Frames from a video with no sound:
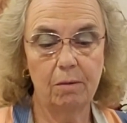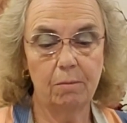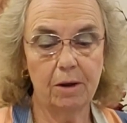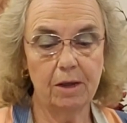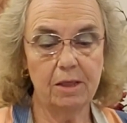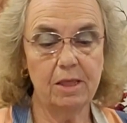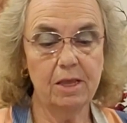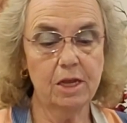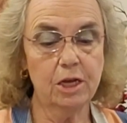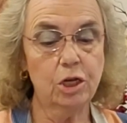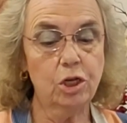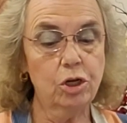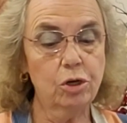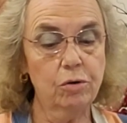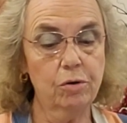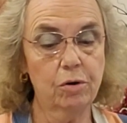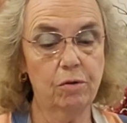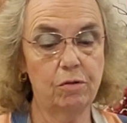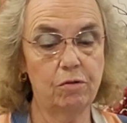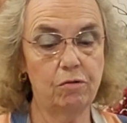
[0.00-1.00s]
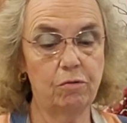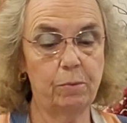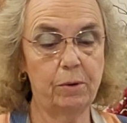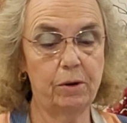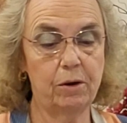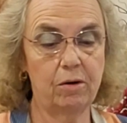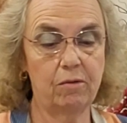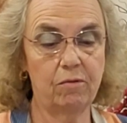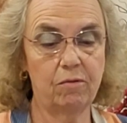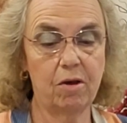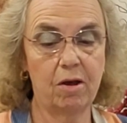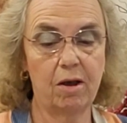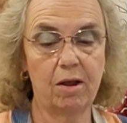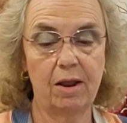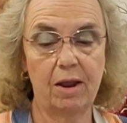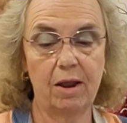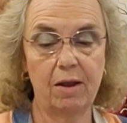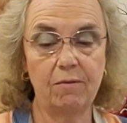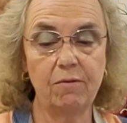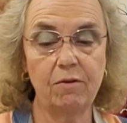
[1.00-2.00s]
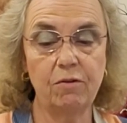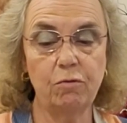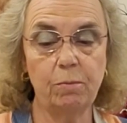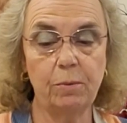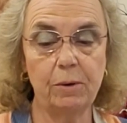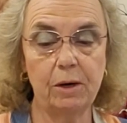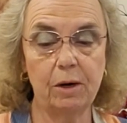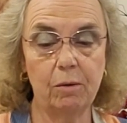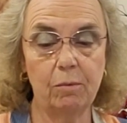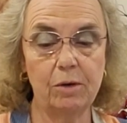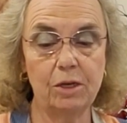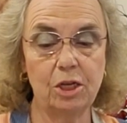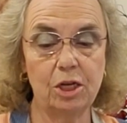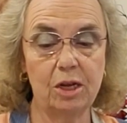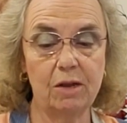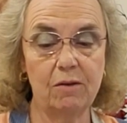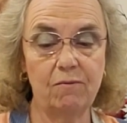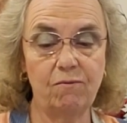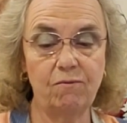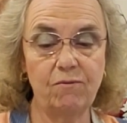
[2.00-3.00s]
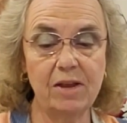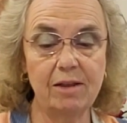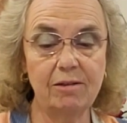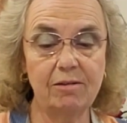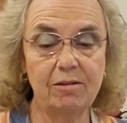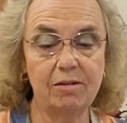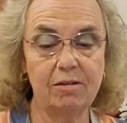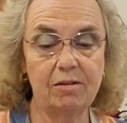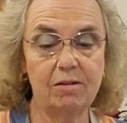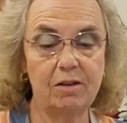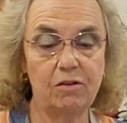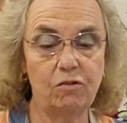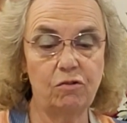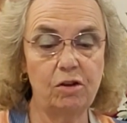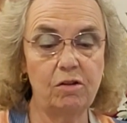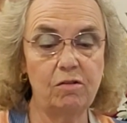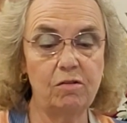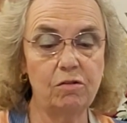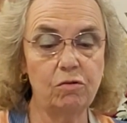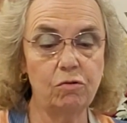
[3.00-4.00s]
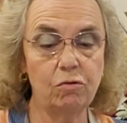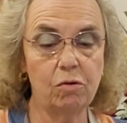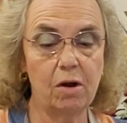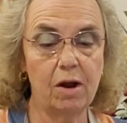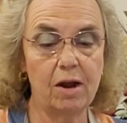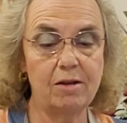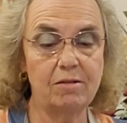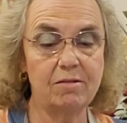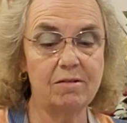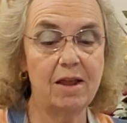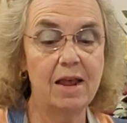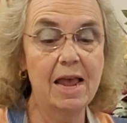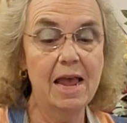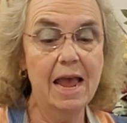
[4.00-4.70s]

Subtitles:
By this, you know the spirit of God. Every spirit which confesses that Jesus Christ